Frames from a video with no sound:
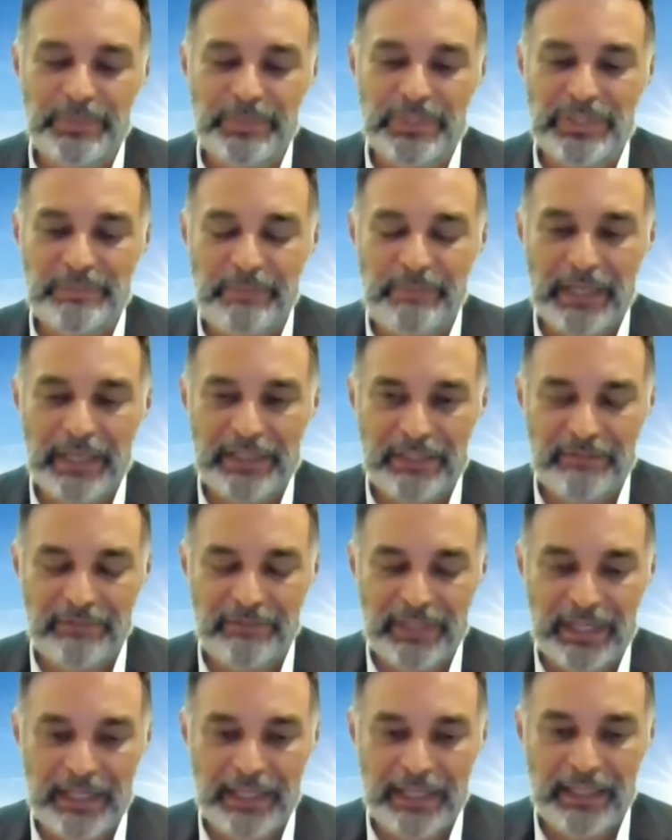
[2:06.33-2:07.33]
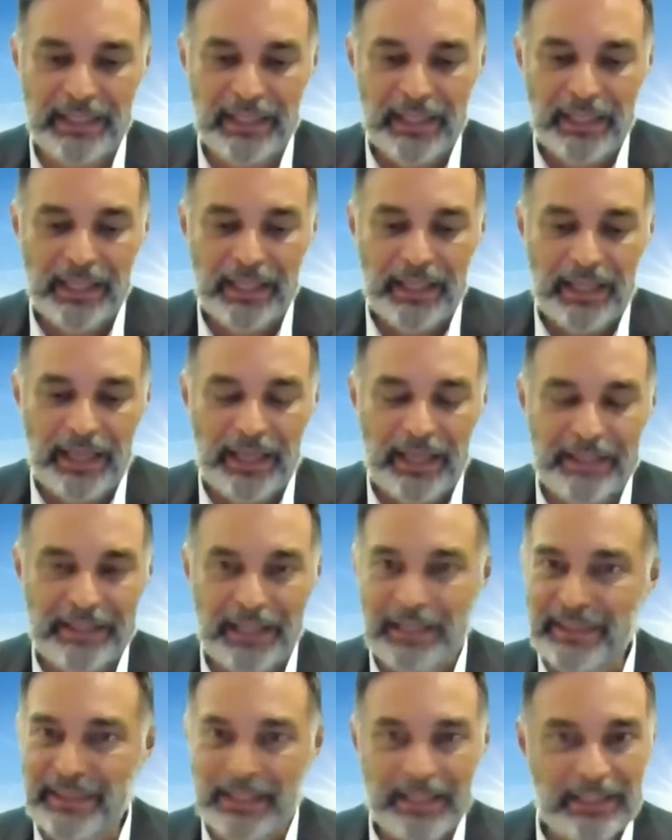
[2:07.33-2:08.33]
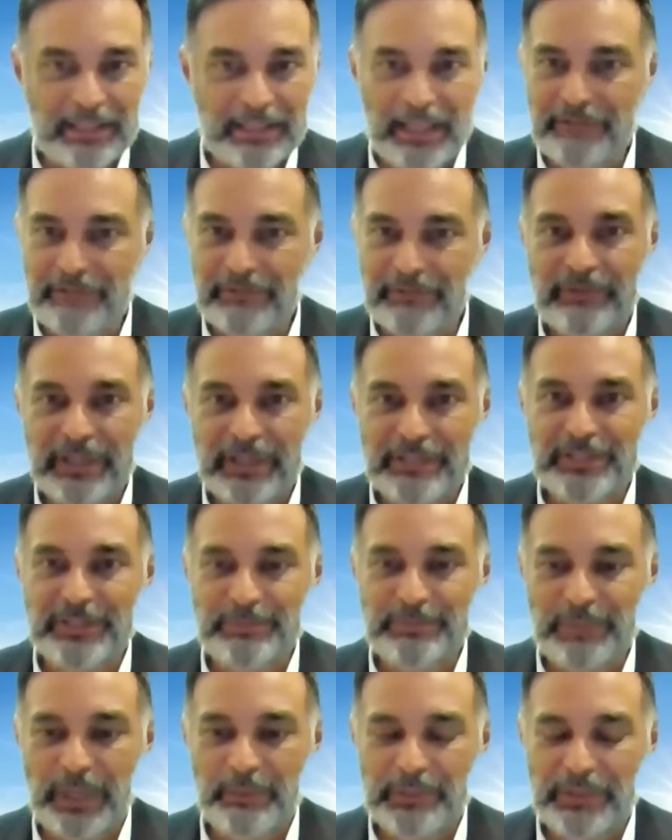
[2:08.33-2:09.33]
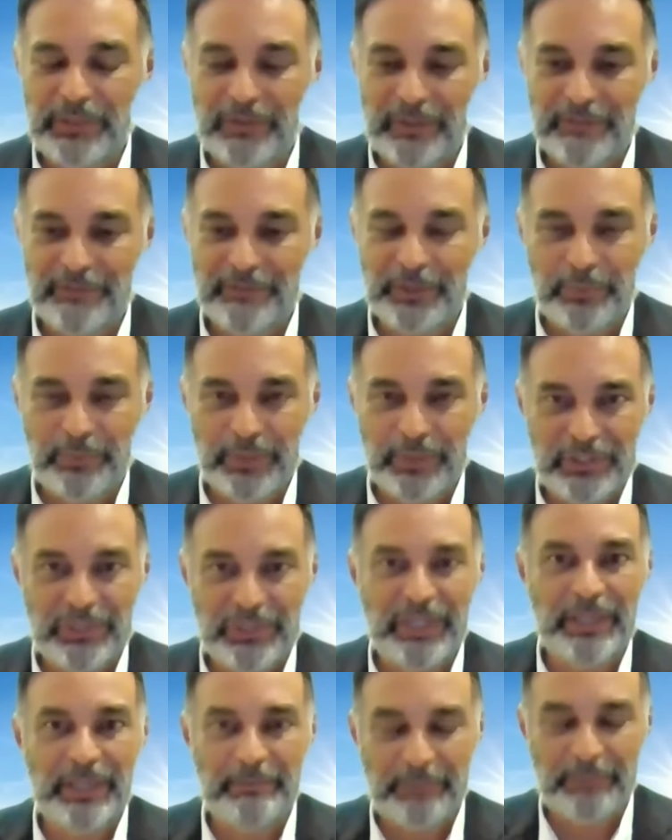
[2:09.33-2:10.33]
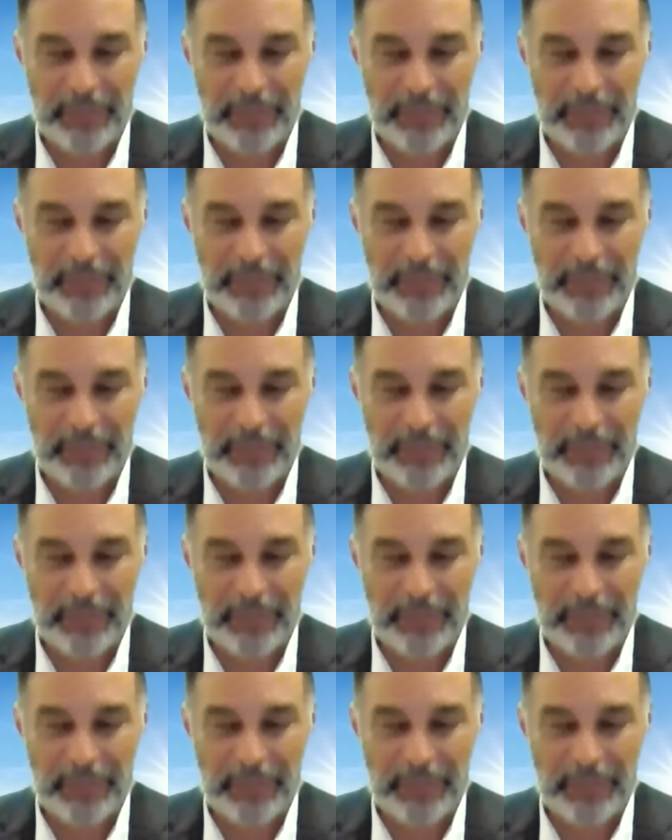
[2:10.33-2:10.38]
perspective that I think a lot of investors probably don't even appreciate,